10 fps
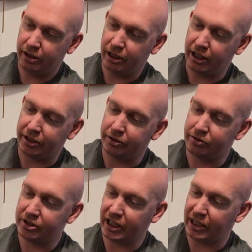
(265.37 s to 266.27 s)
then I
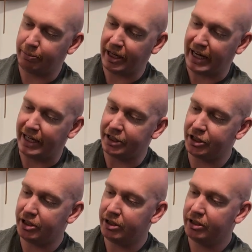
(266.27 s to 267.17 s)
use a
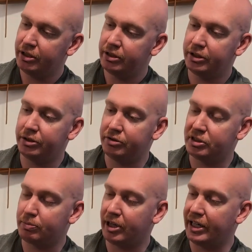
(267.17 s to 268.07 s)
patch to
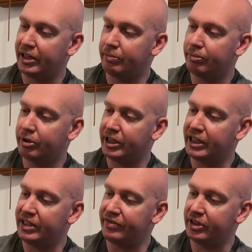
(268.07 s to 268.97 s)
spread it pretty
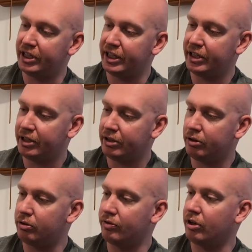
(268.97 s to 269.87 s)
evenly
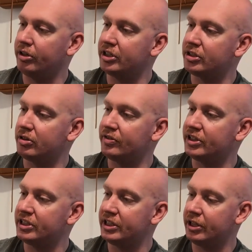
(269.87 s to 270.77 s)
over all the
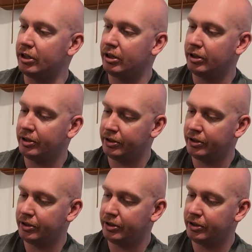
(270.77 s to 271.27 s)
surfaces here.